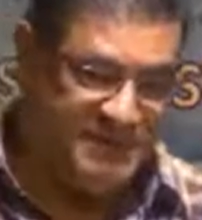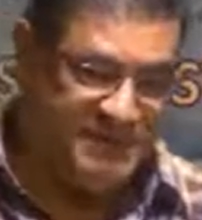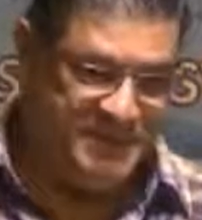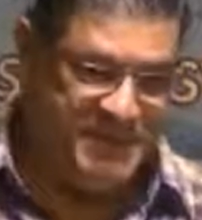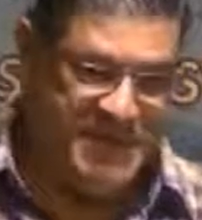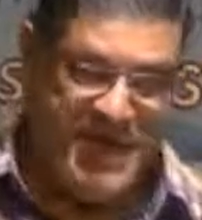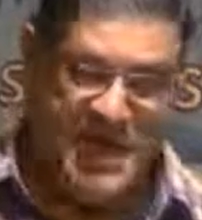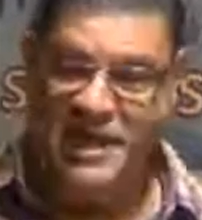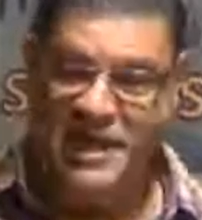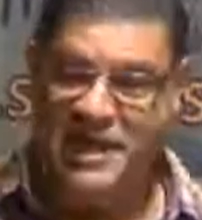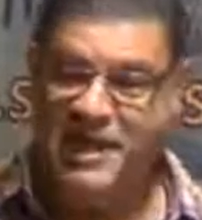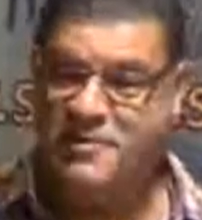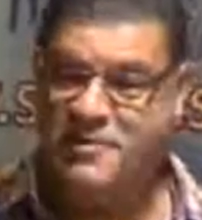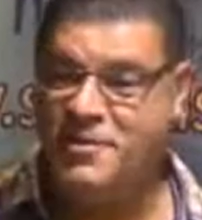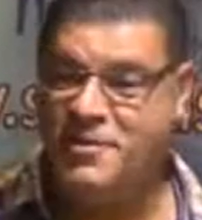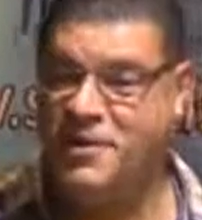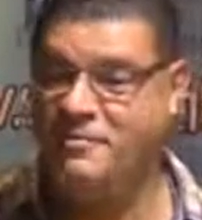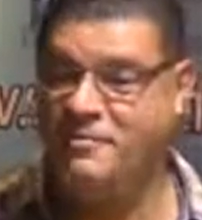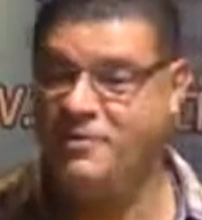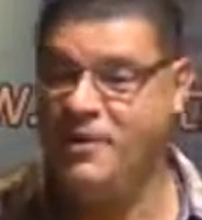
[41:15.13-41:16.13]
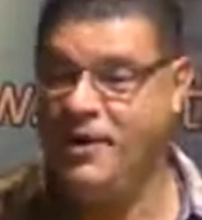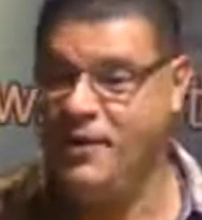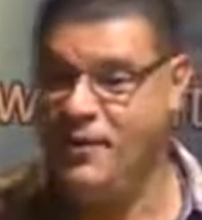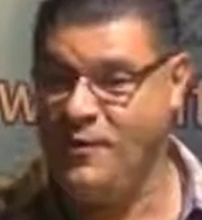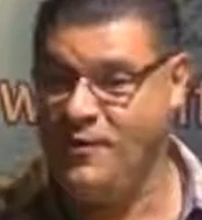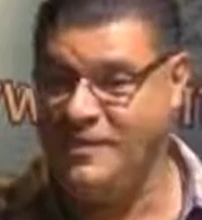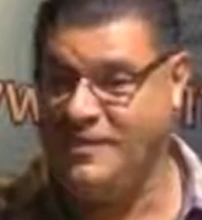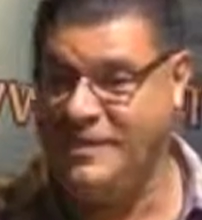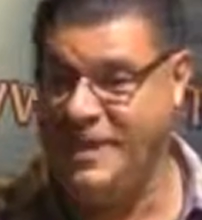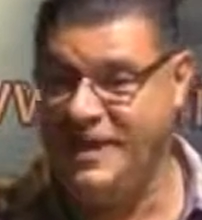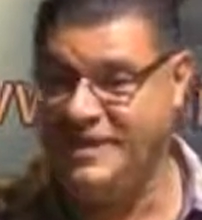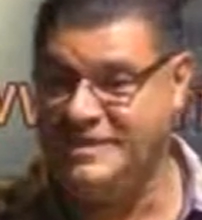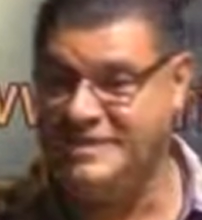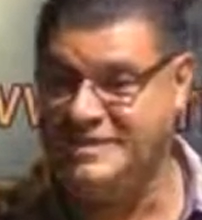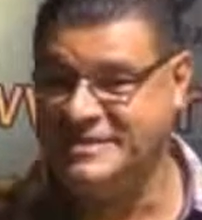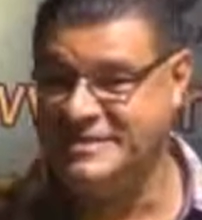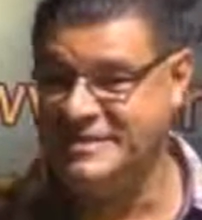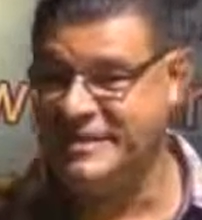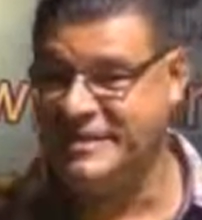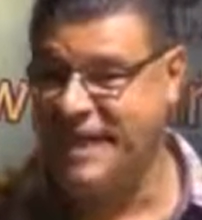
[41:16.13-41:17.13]
And he wrote a poem that is
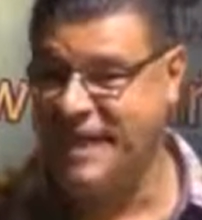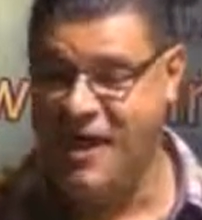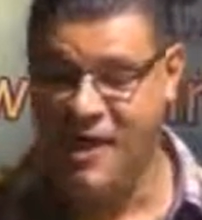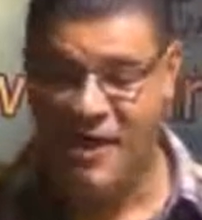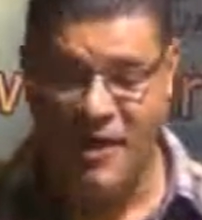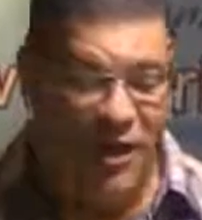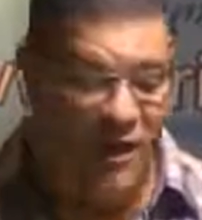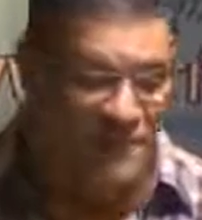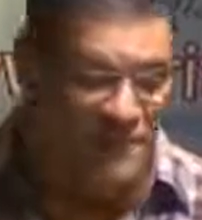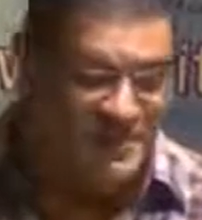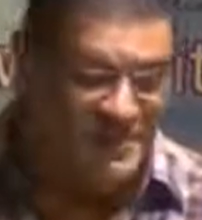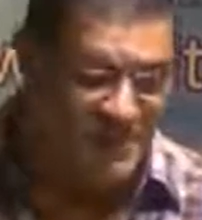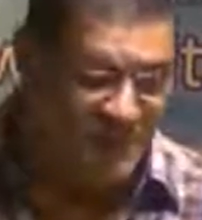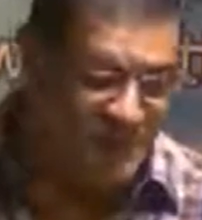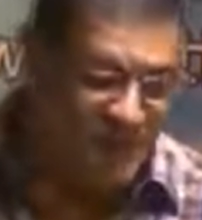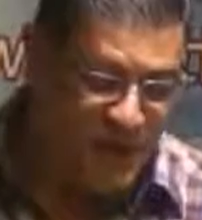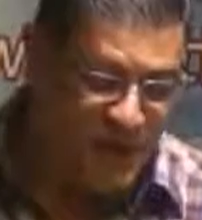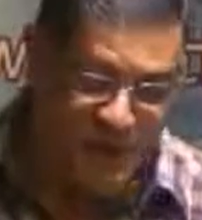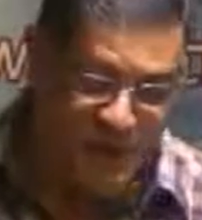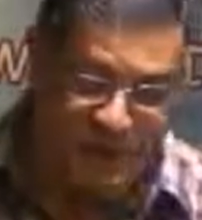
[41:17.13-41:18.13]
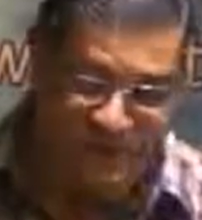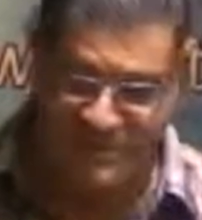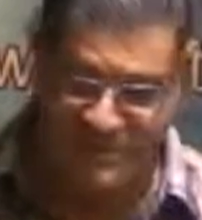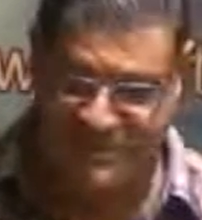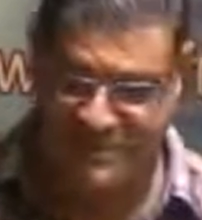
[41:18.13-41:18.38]
almost a prose.